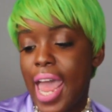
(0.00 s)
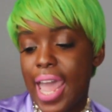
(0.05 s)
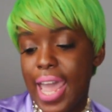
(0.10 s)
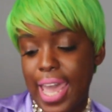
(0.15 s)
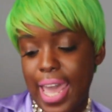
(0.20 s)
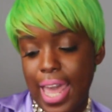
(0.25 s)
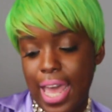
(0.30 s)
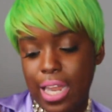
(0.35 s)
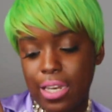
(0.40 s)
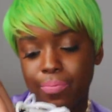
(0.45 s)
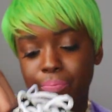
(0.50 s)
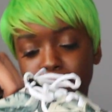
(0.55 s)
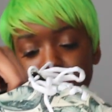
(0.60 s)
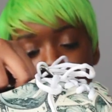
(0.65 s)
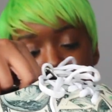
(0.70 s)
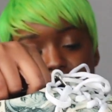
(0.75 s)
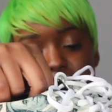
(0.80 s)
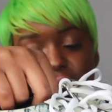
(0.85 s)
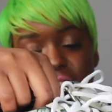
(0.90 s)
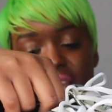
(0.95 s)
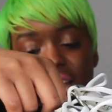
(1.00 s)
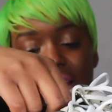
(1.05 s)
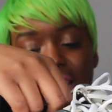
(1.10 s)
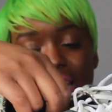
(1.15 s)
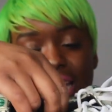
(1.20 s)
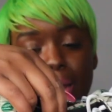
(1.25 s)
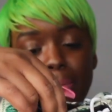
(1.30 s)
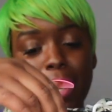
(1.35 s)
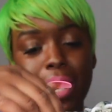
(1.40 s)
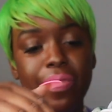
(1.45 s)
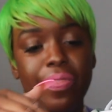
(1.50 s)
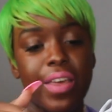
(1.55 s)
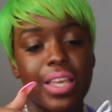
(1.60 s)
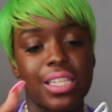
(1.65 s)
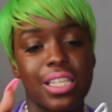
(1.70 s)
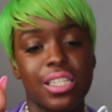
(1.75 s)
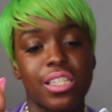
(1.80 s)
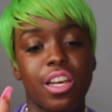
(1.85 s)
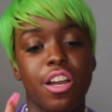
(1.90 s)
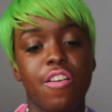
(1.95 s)
And the thing I like about these
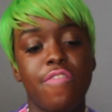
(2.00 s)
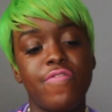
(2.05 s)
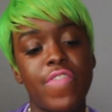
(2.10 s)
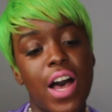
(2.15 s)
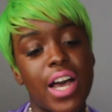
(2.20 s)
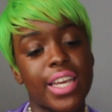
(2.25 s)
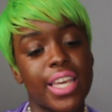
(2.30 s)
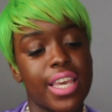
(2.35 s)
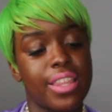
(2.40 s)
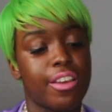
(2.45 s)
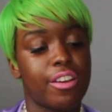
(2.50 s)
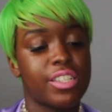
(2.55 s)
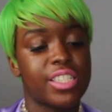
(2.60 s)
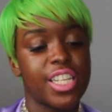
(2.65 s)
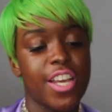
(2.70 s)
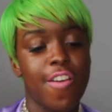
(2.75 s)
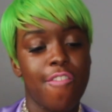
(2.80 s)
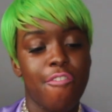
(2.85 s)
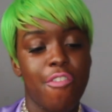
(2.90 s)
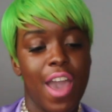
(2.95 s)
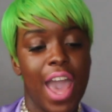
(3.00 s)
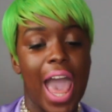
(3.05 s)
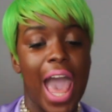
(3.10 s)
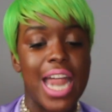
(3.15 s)
is they're funky, they're different.